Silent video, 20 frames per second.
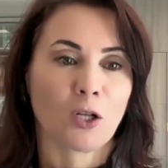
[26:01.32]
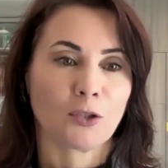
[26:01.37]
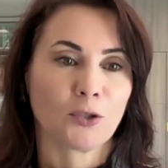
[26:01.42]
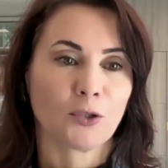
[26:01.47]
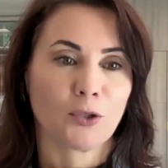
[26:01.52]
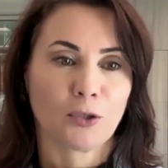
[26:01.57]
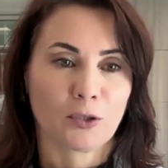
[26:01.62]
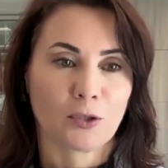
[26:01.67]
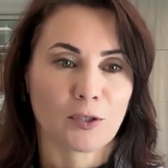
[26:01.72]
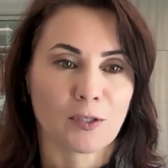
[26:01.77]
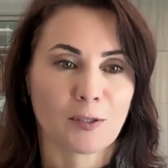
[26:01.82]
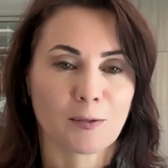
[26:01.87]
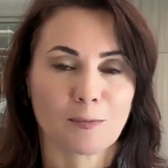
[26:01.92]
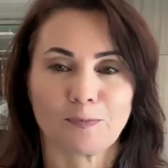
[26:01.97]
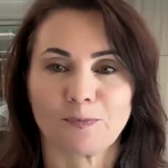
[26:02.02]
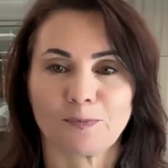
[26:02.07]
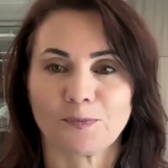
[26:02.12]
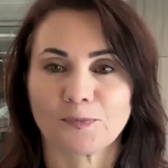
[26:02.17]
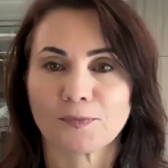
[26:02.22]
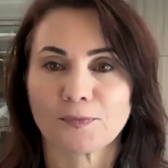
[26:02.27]

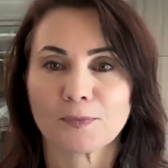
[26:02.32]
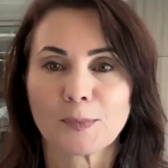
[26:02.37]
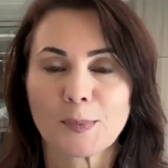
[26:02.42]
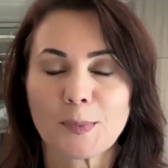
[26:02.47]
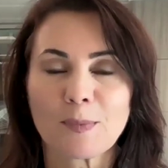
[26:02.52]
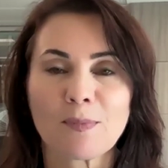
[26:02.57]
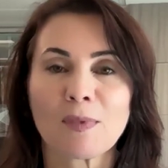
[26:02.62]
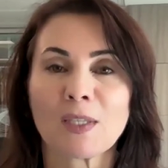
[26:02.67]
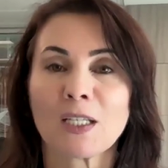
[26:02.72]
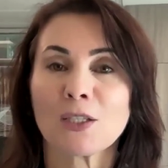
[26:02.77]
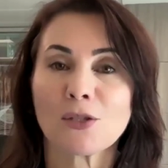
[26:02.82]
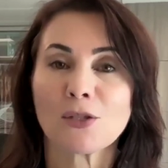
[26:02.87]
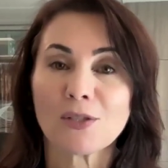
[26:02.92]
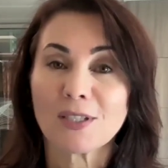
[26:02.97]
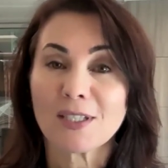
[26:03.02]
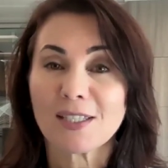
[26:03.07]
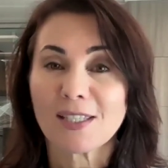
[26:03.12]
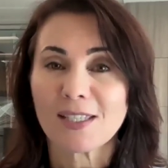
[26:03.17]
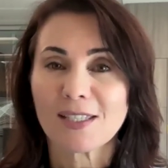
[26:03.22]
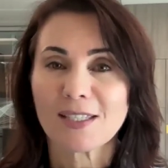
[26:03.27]
cultures. So
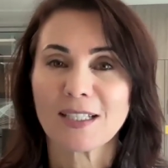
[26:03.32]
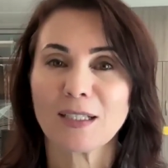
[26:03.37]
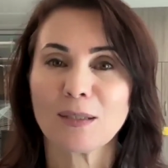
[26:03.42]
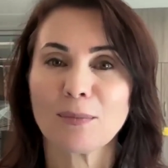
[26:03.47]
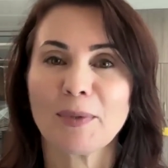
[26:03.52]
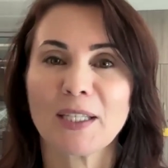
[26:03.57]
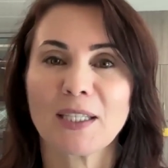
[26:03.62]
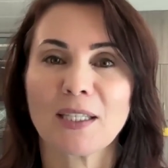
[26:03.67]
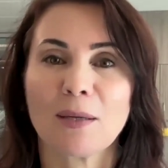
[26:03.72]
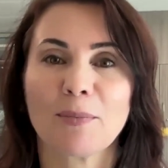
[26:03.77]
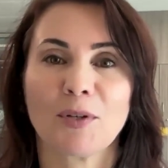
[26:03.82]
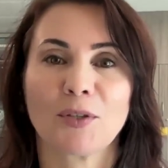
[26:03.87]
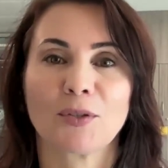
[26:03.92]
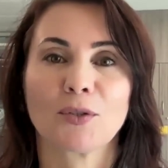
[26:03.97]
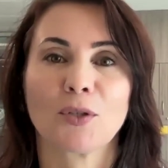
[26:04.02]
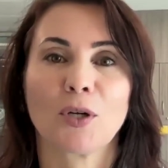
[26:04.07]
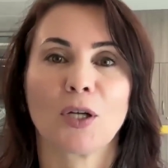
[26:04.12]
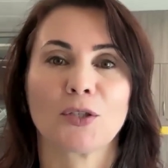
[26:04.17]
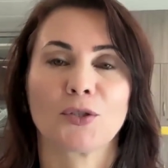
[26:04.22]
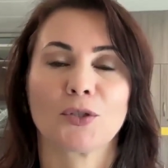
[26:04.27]
this is a little bit
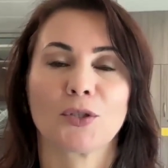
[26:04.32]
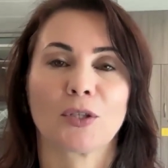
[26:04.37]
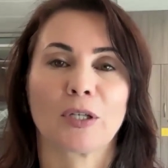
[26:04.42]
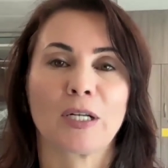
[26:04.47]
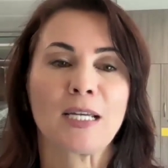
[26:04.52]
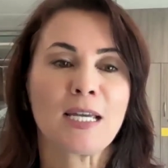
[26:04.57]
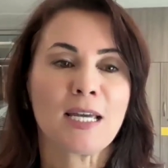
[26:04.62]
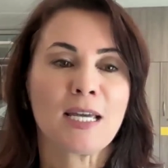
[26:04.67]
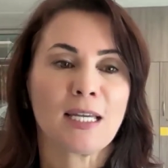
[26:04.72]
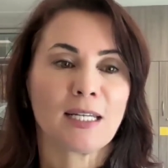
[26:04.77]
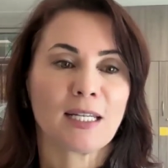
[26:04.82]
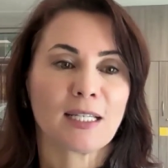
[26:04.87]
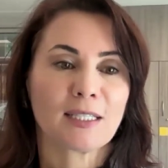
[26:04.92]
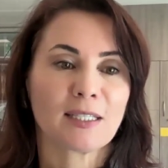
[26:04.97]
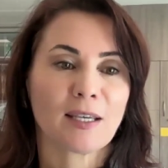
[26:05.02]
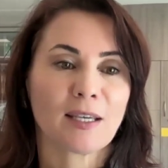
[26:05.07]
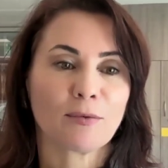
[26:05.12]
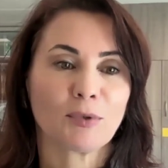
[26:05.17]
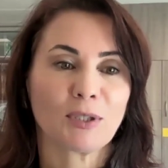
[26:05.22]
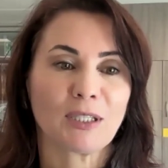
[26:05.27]
about culture.
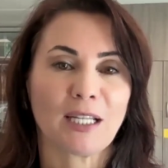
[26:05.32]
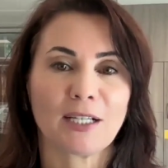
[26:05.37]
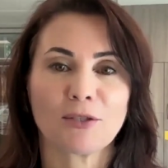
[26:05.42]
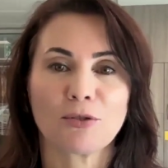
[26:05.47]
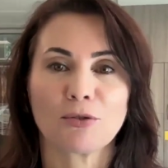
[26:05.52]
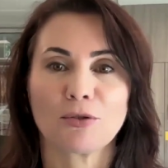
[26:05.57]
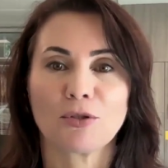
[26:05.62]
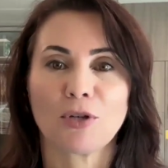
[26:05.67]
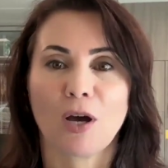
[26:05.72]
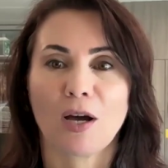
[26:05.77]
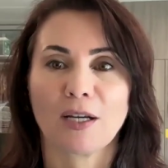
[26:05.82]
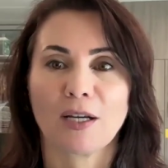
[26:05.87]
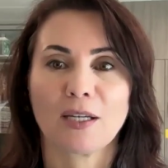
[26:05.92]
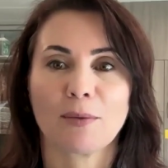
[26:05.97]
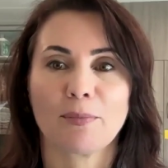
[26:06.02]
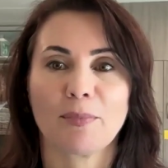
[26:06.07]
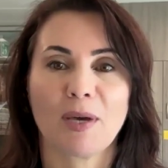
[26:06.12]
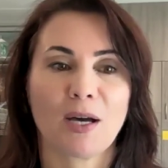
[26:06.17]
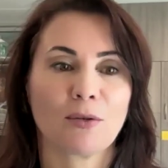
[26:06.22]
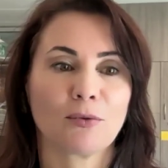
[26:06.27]
Next, I would like to talk
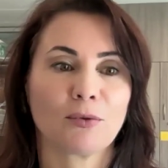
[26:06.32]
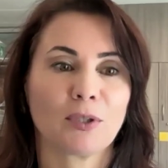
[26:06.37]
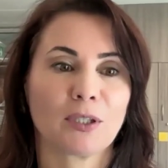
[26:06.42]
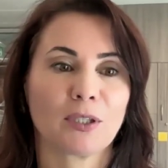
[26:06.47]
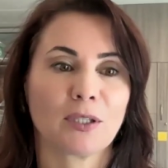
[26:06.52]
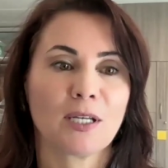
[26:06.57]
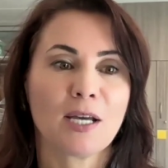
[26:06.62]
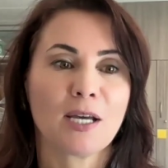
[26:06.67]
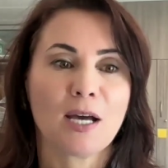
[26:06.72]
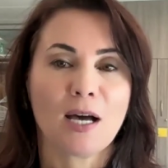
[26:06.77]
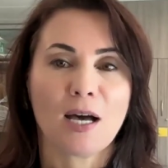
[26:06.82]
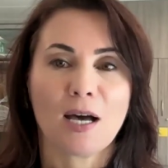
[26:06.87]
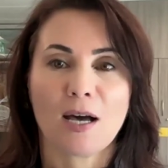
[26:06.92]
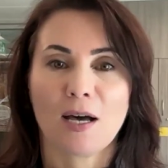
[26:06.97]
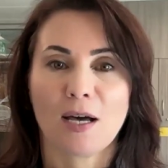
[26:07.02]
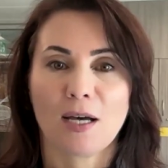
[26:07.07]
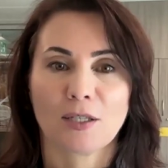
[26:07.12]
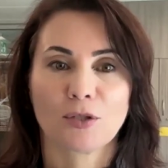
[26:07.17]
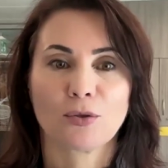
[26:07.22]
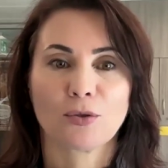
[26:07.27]
about
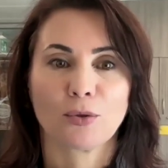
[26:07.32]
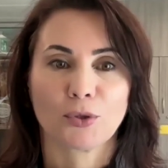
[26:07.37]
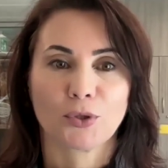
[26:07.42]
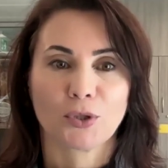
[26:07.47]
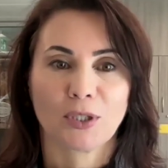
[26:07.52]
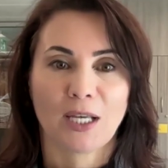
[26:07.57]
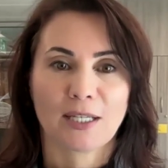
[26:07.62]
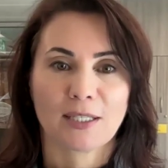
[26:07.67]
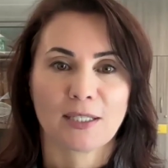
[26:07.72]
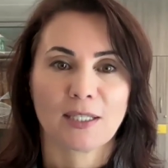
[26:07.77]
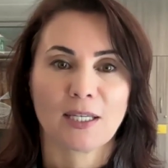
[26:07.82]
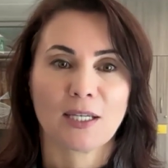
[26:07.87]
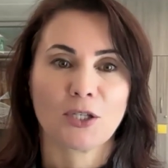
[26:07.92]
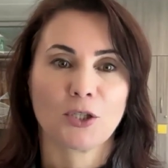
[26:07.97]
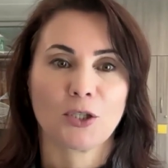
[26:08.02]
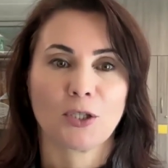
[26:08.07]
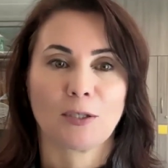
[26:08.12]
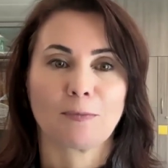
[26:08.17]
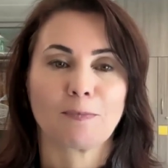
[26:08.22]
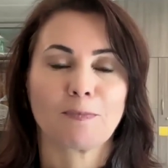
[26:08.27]

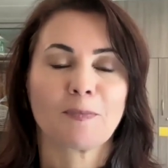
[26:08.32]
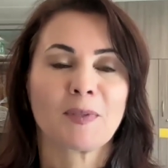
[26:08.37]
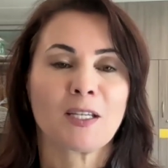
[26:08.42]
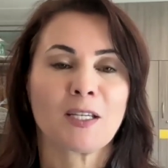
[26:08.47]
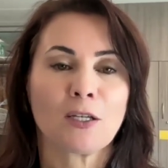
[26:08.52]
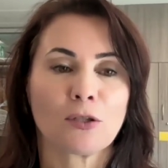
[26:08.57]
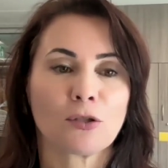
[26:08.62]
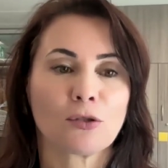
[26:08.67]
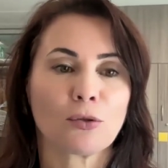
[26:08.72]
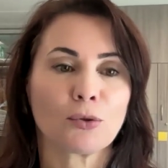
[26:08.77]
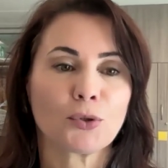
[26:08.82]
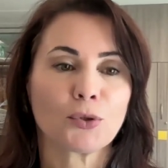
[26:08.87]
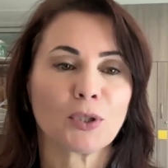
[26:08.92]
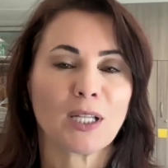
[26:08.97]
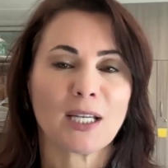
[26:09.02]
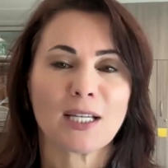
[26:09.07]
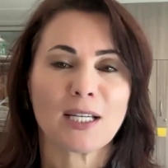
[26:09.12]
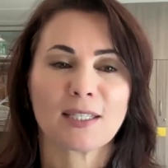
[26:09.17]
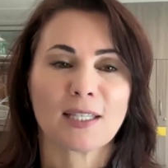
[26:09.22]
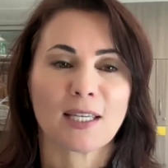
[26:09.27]
socialization.
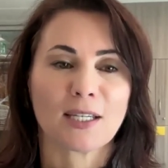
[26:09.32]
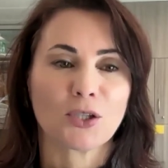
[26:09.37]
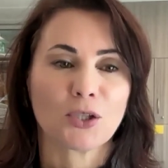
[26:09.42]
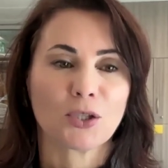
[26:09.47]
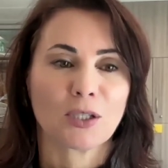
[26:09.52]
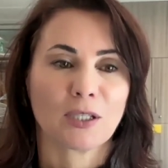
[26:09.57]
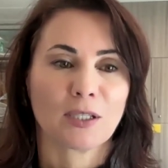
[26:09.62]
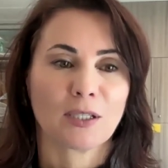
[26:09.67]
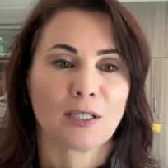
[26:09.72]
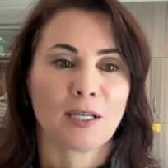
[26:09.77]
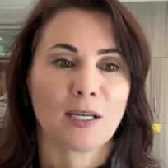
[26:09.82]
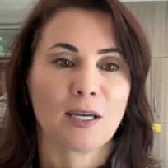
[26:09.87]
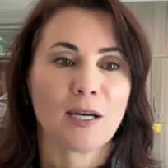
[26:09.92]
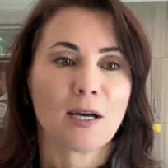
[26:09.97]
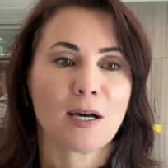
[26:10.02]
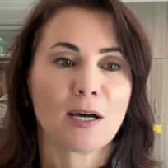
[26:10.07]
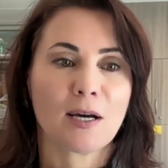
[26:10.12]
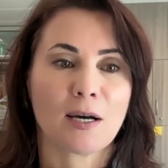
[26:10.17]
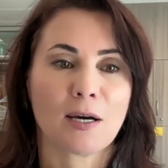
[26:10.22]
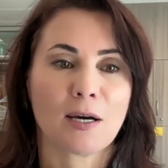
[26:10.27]
Socialization